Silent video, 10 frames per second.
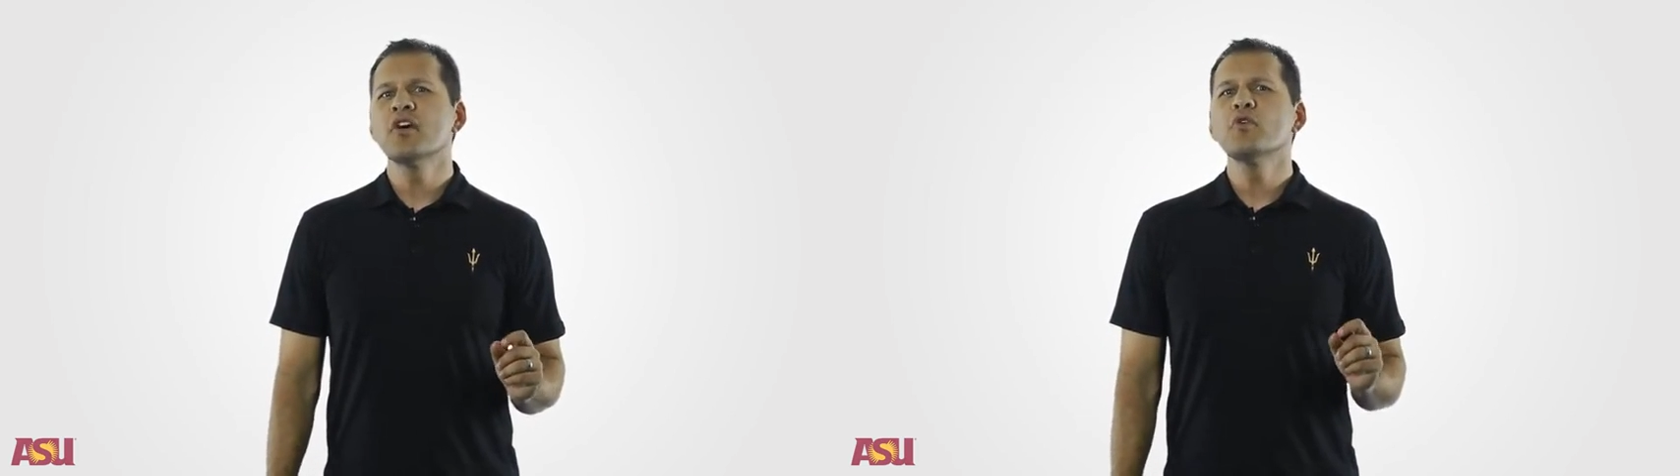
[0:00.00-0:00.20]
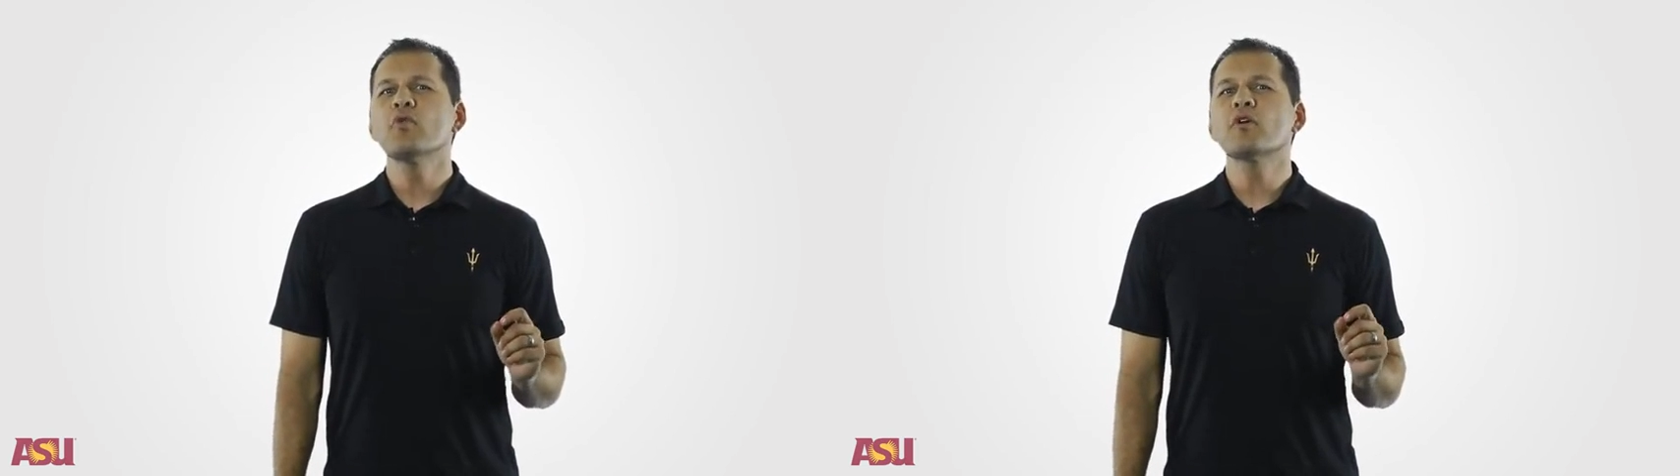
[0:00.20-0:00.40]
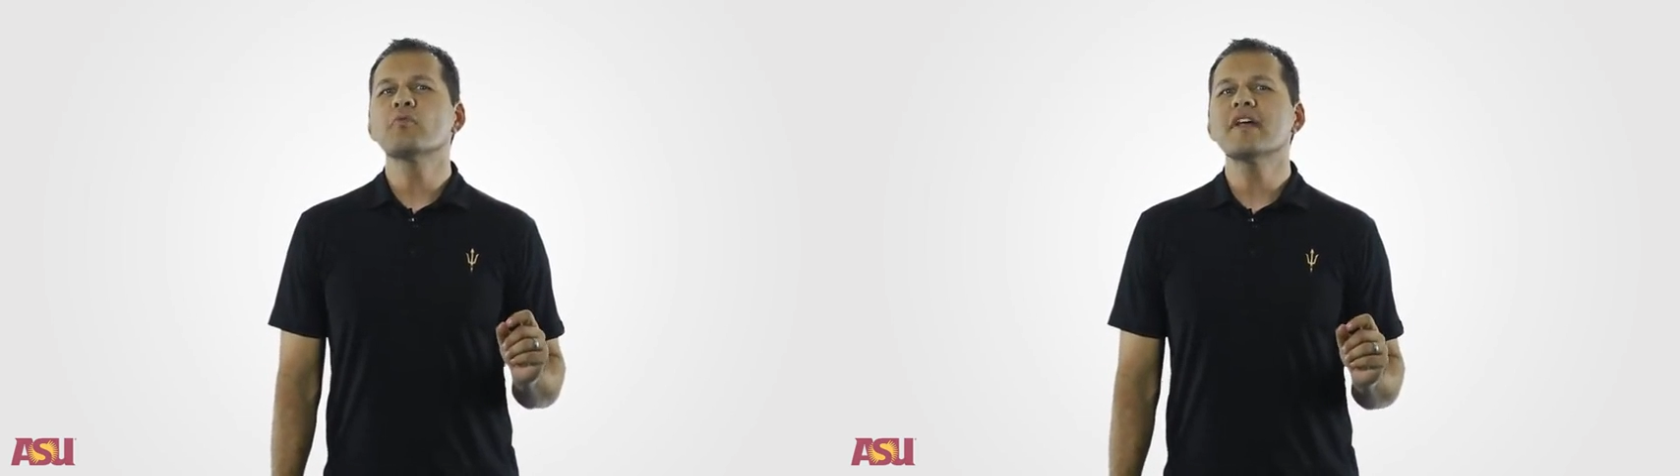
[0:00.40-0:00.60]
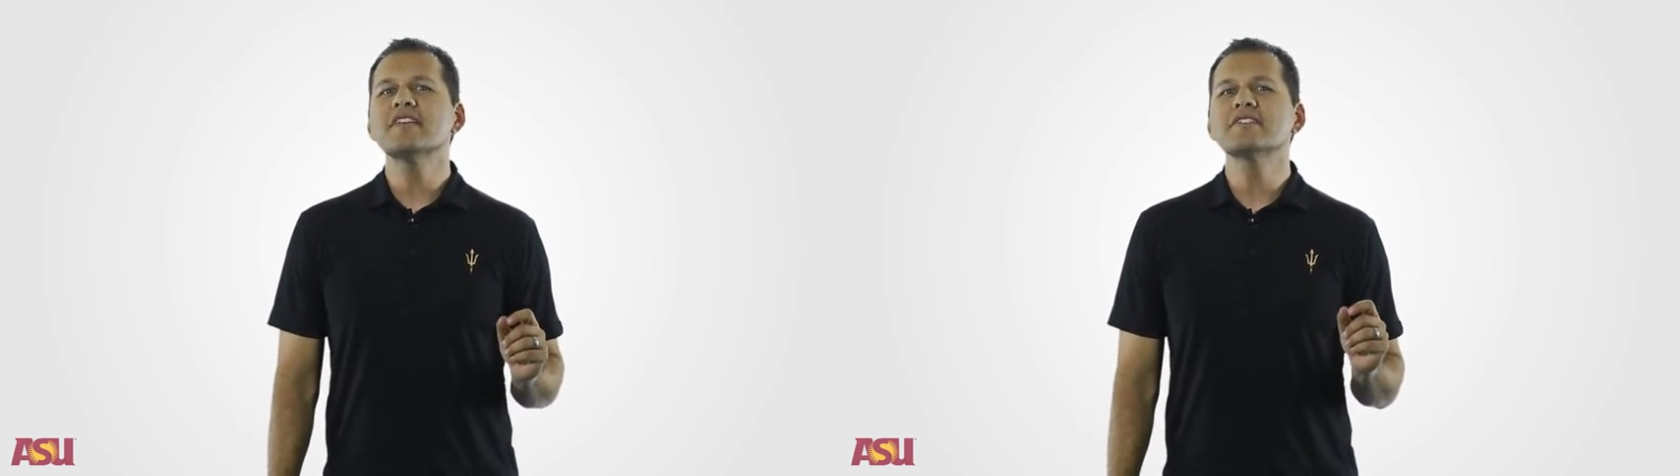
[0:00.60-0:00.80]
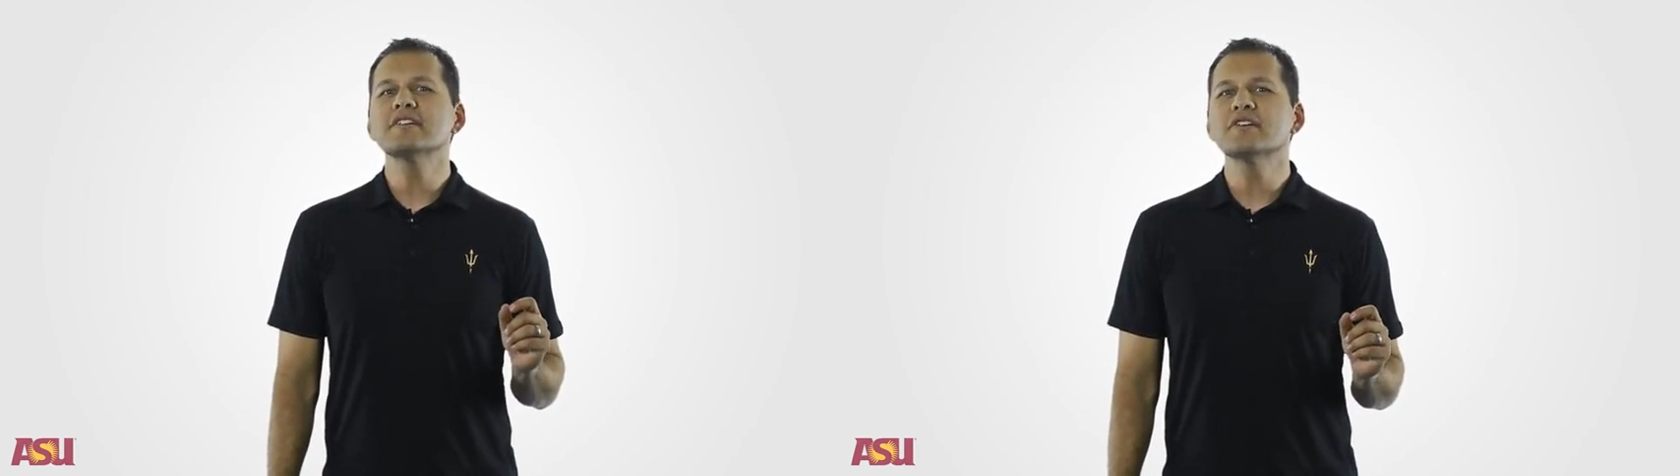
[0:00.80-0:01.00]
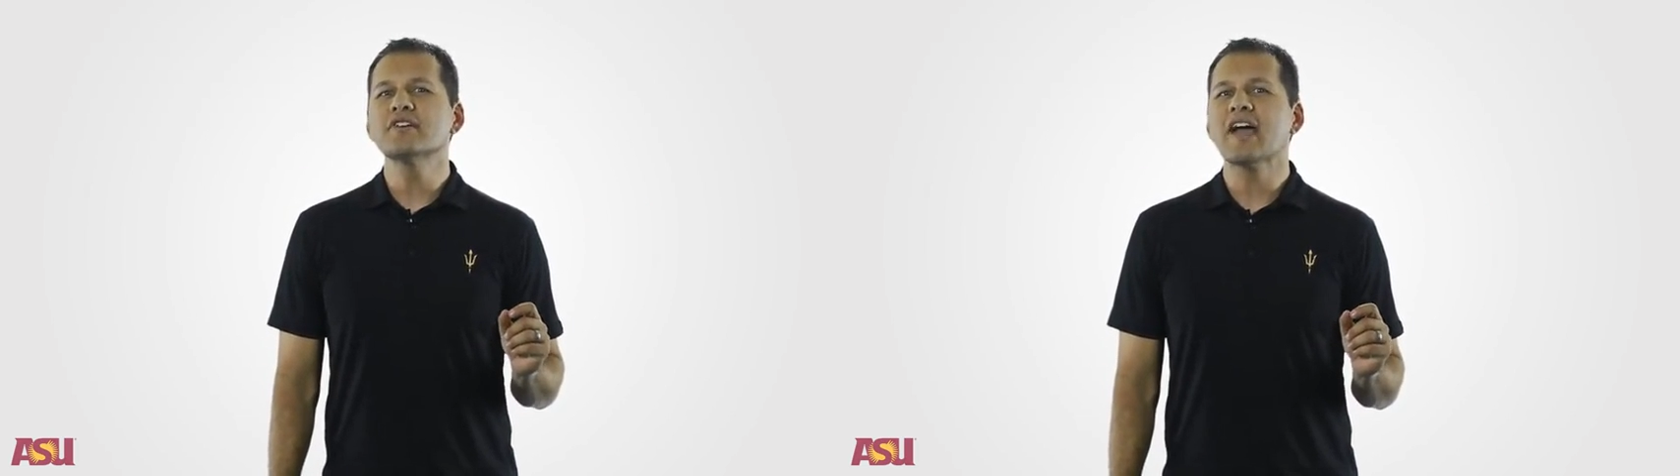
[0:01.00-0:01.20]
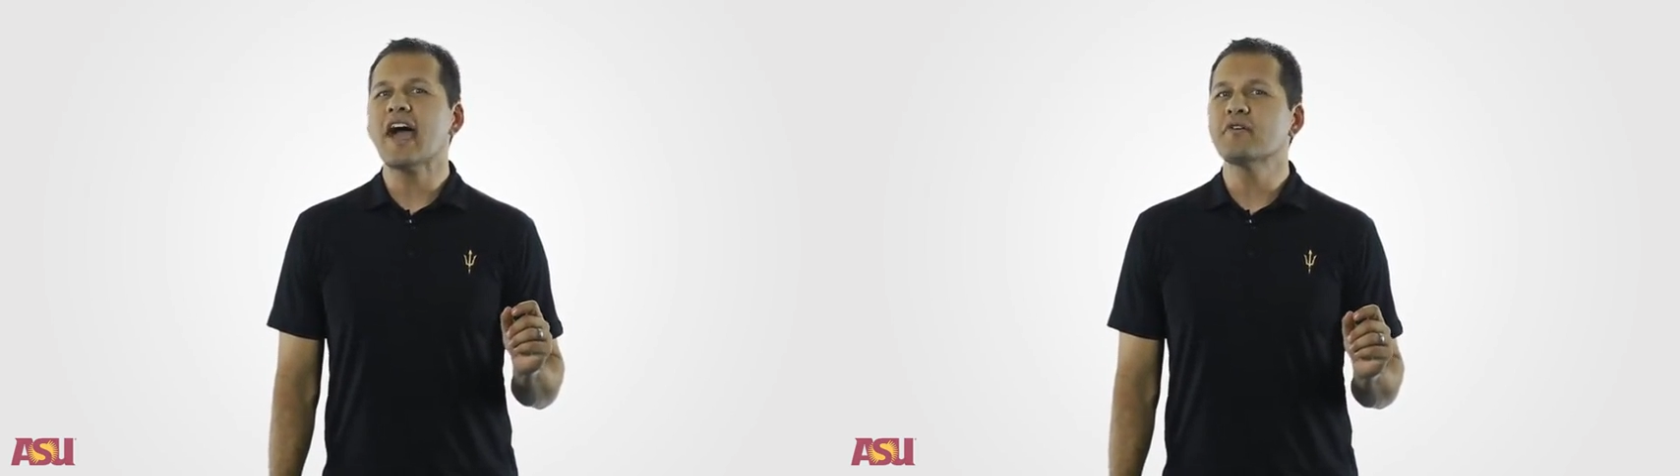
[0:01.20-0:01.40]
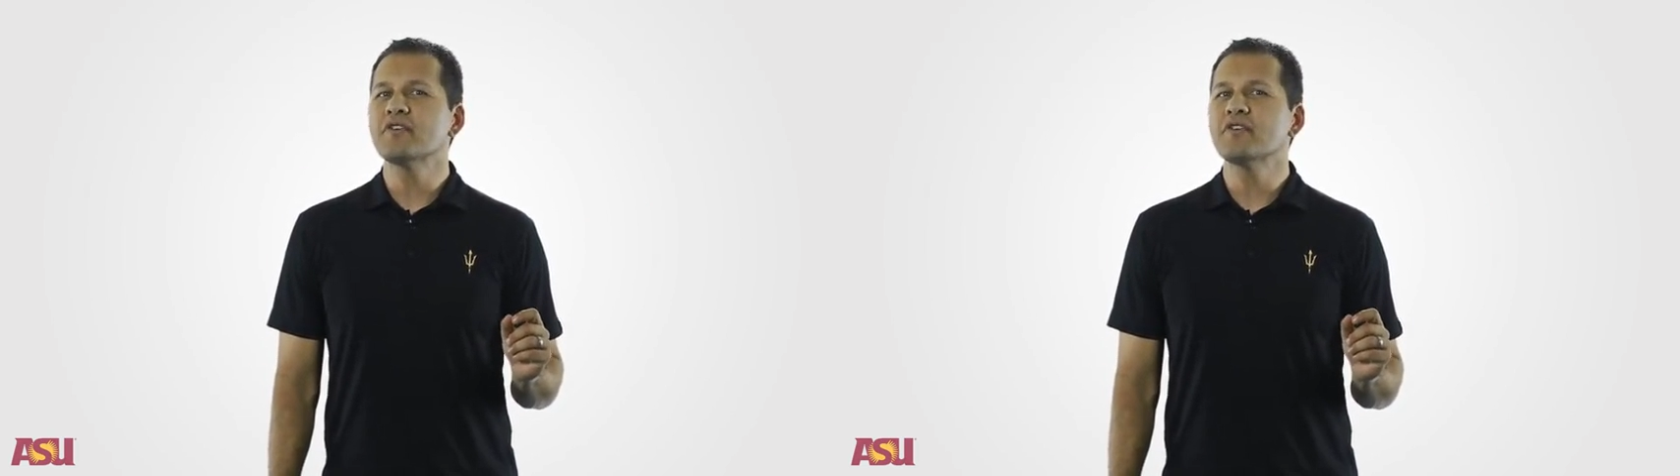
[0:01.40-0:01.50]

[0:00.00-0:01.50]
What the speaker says: who are ready to learn how to